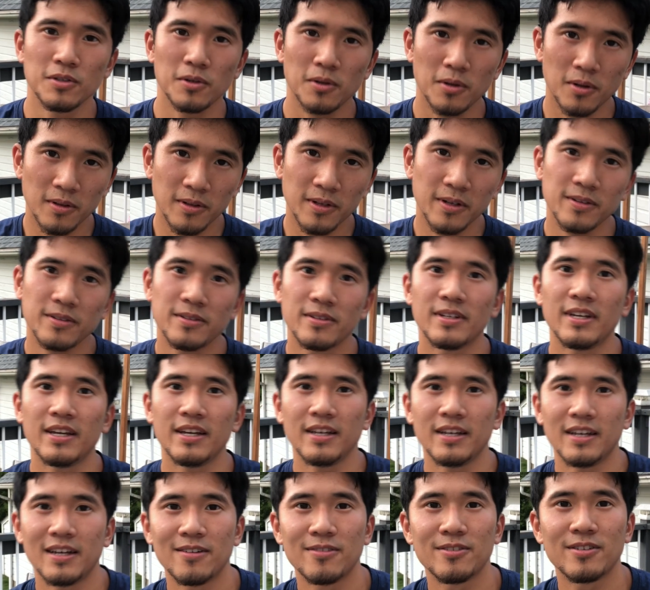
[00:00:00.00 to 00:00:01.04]
earlier today,
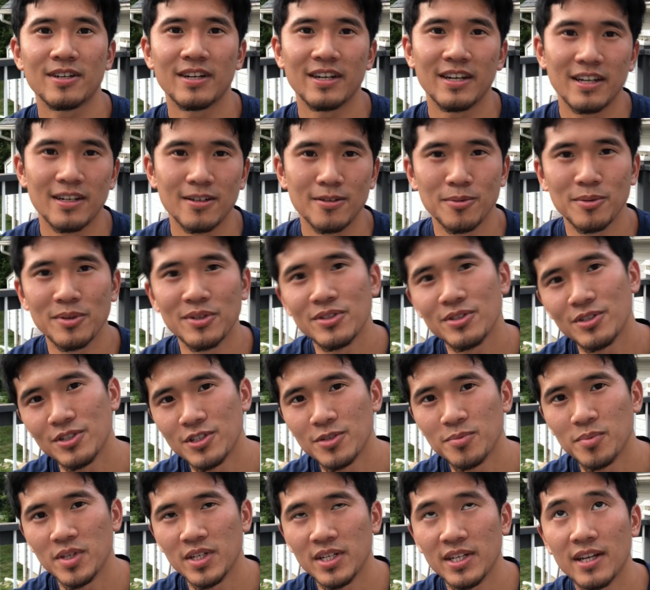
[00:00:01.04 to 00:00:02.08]
after I had a research
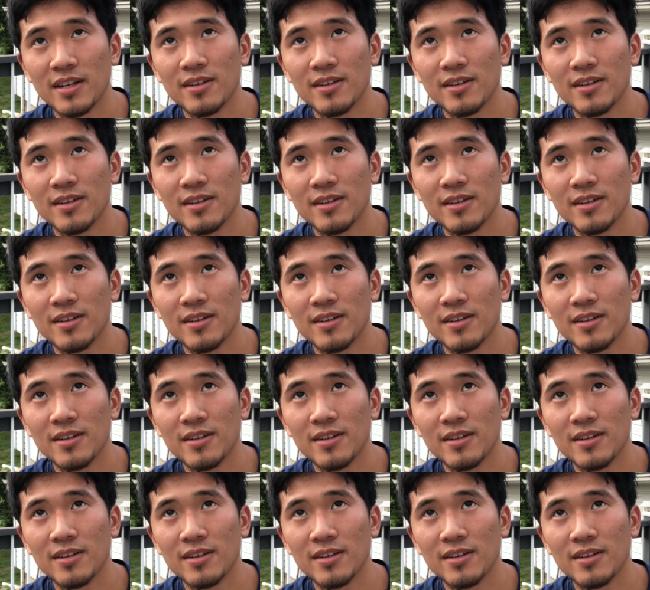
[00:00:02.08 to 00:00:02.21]
meeting at